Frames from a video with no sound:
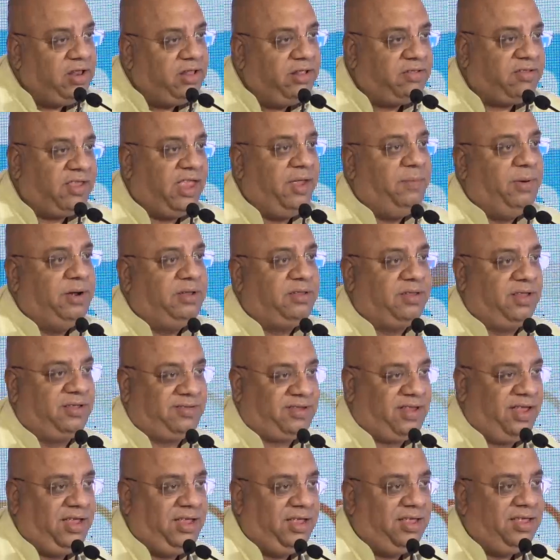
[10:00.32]
the same at
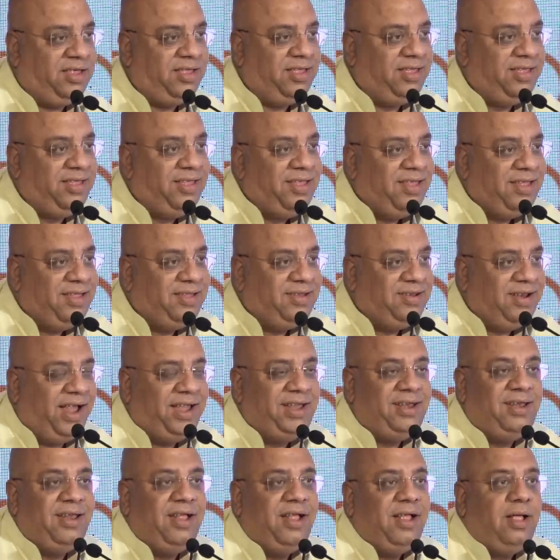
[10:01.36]
60 right?